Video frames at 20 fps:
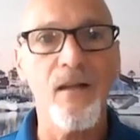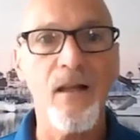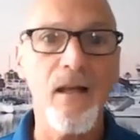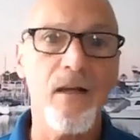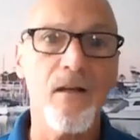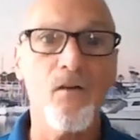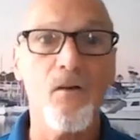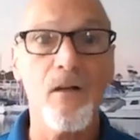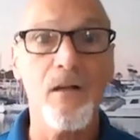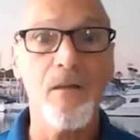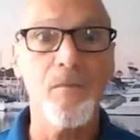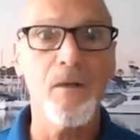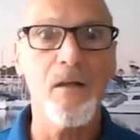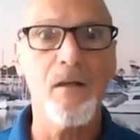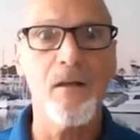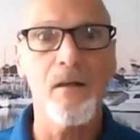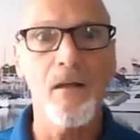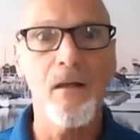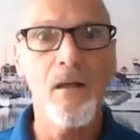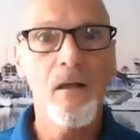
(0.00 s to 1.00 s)
Hey, look at
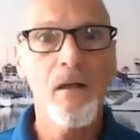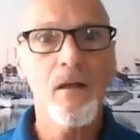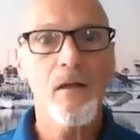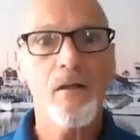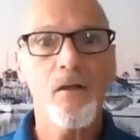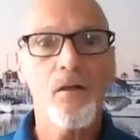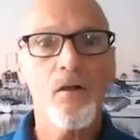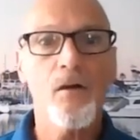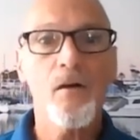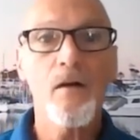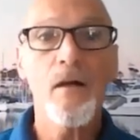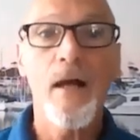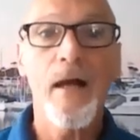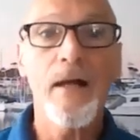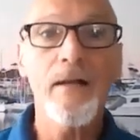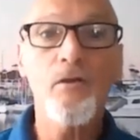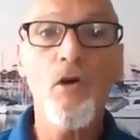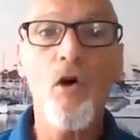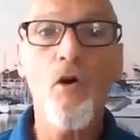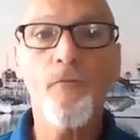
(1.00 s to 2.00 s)
me.
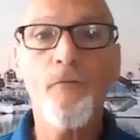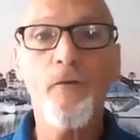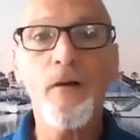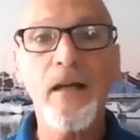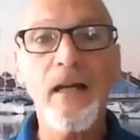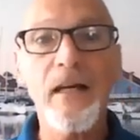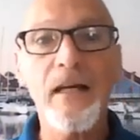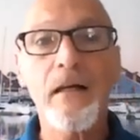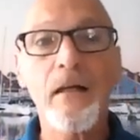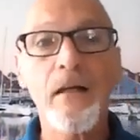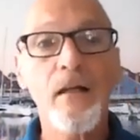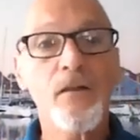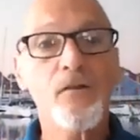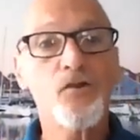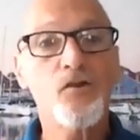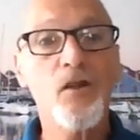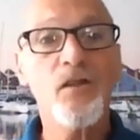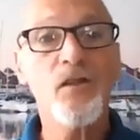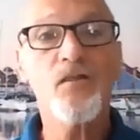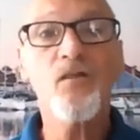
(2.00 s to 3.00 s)
And don't forget,
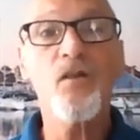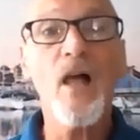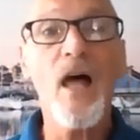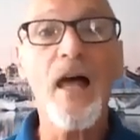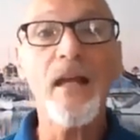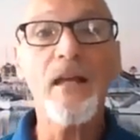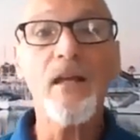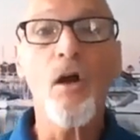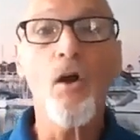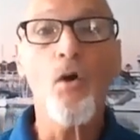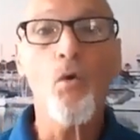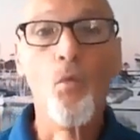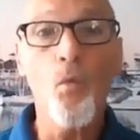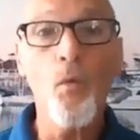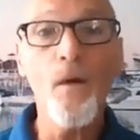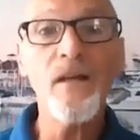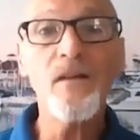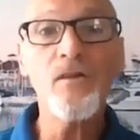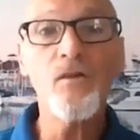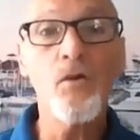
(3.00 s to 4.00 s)
just like
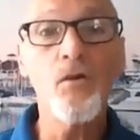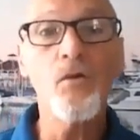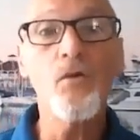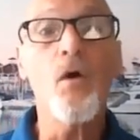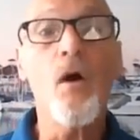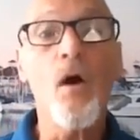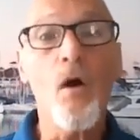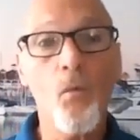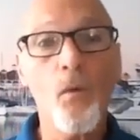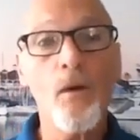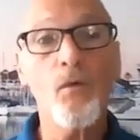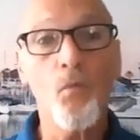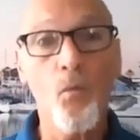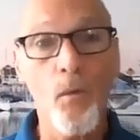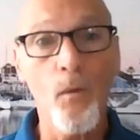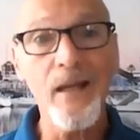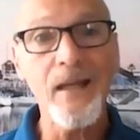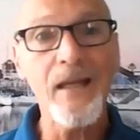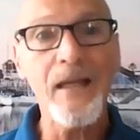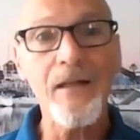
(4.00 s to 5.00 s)
we do when
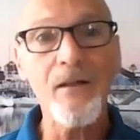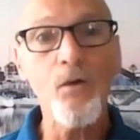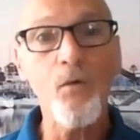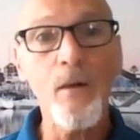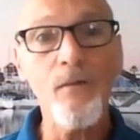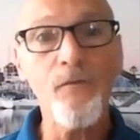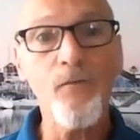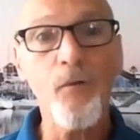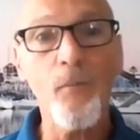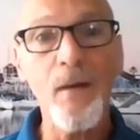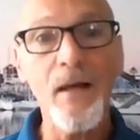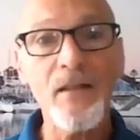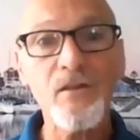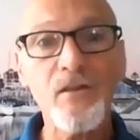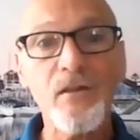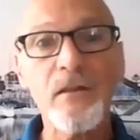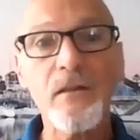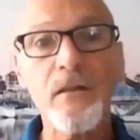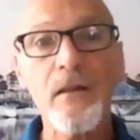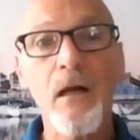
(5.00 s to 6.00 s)
we get new
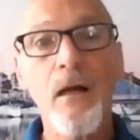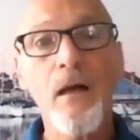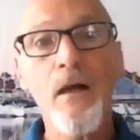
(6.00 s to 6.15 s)
information,